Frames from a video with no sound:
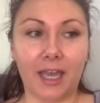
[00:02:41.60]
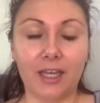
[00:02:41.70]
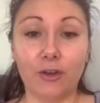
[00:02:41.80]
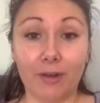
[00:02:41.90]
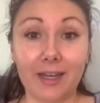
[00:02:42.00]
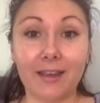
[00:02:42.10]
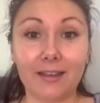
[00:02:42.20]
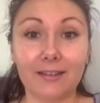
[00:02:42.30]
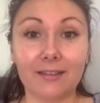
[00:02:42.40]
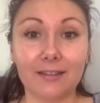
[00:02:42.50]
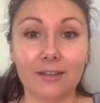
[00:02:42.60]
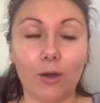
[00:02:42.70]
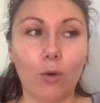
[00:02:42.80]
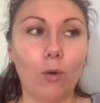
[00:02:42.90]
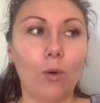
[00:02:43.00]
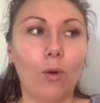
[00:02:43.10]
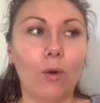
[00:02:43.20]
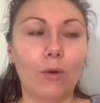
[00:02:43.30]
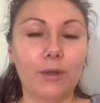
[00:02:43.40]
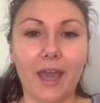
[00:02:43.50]
and you're eating,
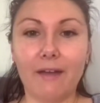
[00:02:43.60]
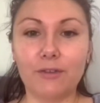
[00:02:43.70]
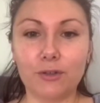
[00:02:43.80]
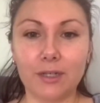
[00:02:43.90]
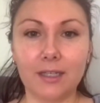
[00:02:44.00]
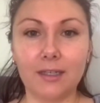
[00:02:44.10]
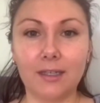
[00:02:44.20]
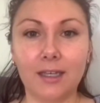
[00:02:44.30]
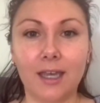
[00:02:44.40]
or you have a drink.